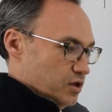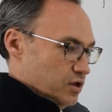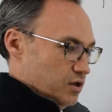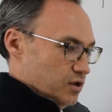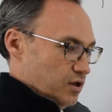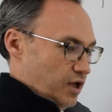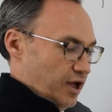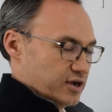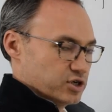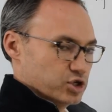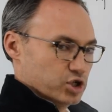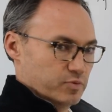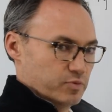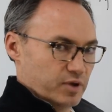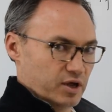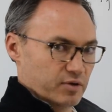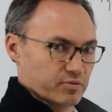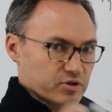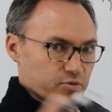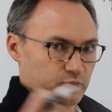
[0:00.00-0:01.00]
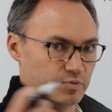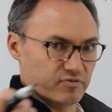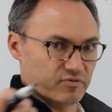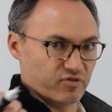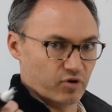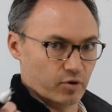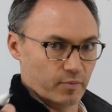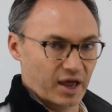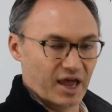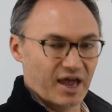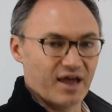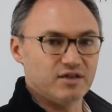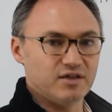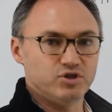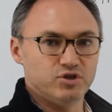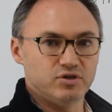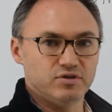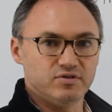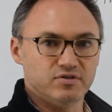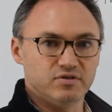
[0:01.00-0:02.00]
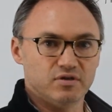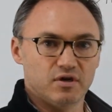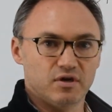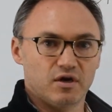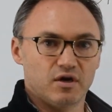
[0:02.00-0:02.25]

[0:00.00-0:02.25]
actually be able to perform hedges,